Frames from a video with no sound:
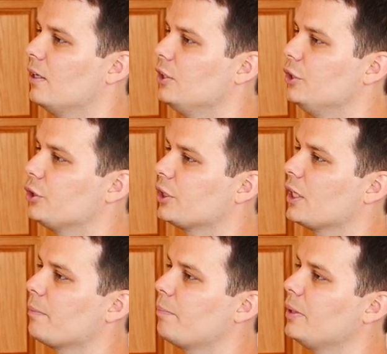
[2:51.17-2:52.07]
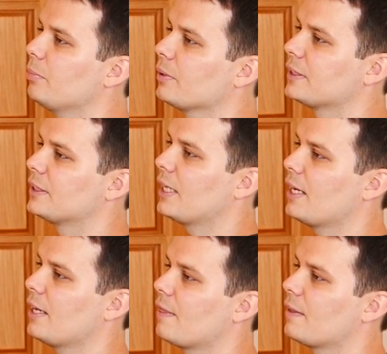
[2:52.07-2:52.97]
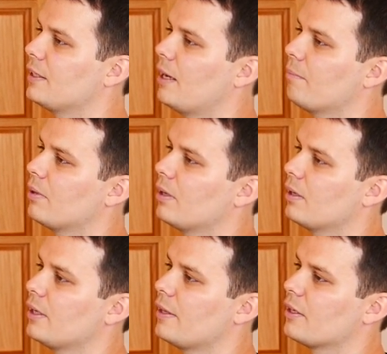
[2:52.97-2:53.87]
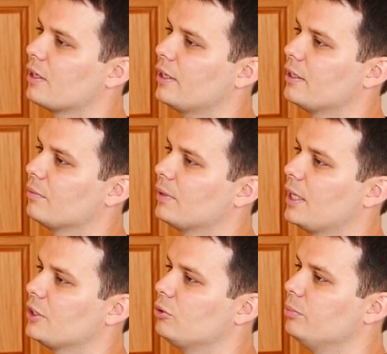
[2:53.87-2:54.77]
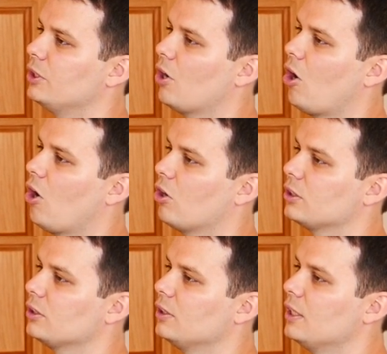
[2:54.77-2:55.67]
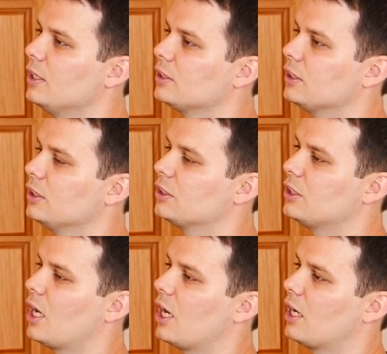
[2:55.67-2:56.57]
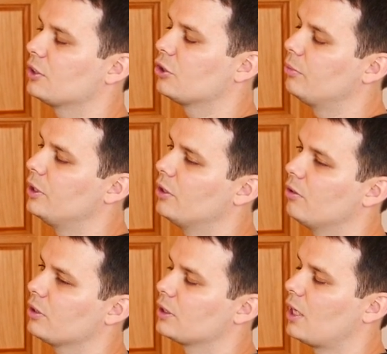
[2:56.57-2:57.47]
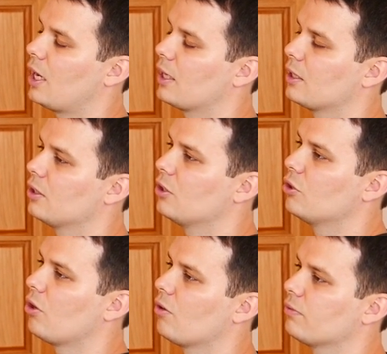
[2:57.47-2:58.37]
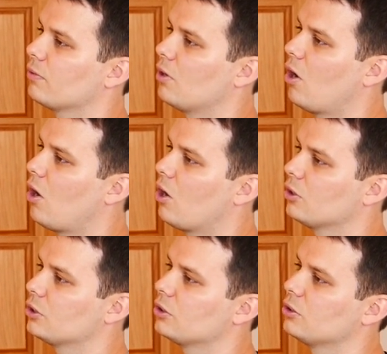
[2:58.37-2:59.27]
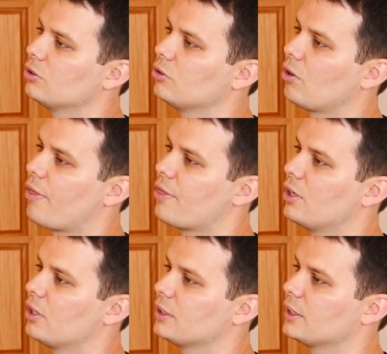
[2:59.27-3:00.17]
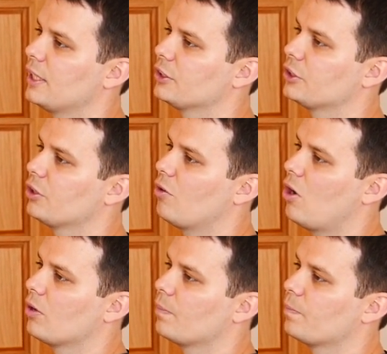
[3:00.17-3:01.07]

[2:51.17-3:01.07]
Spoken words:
Usually people say the number in the rhythm has to be odd, since there are so many rules like rule of odds, rule of thirds, and so on.